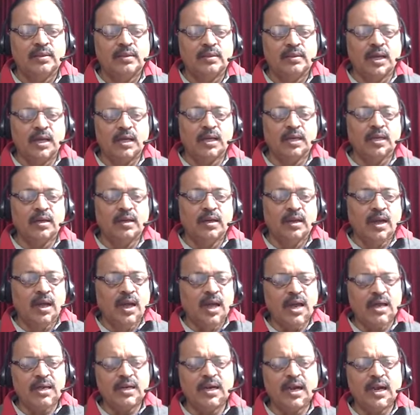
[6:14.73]
and
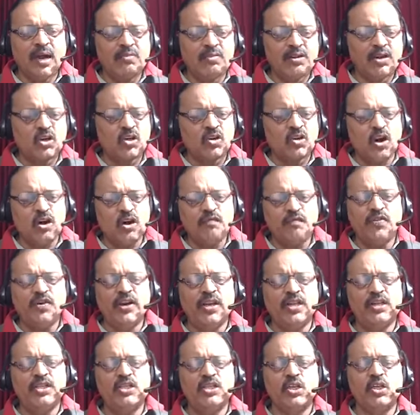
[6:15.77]
our
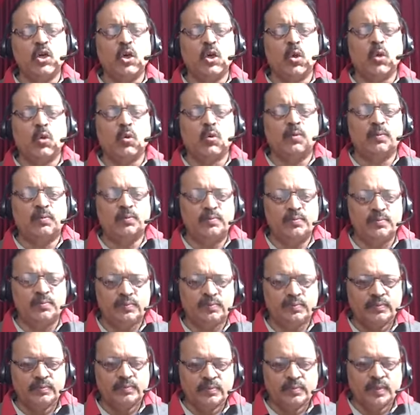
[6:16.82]
confidence low.
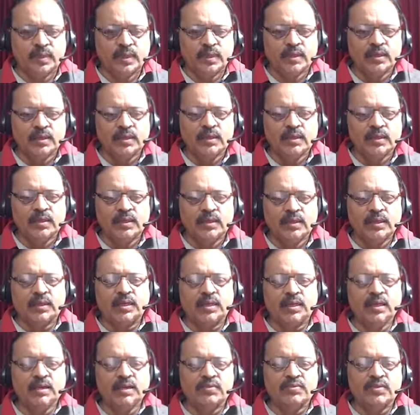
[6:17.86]
It
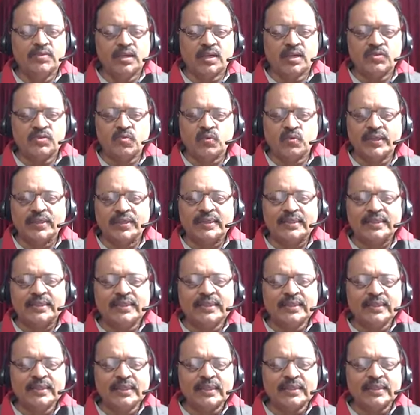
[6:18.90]
leaves us with
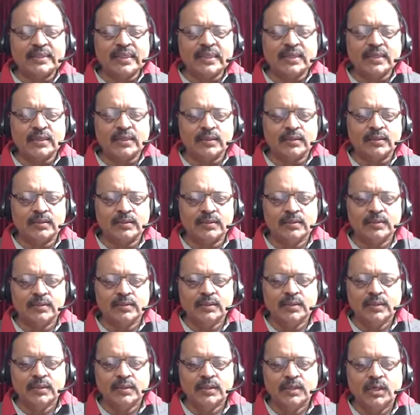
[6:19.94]
little
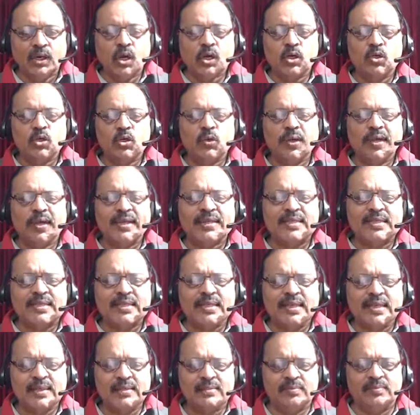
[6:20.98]
or no
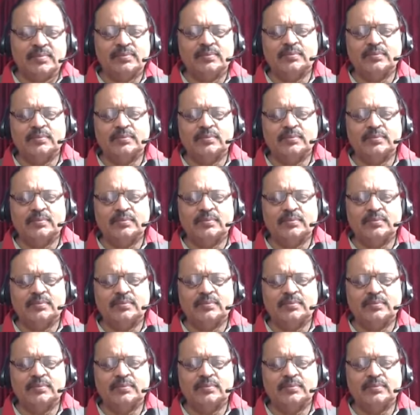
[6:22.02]
esteem.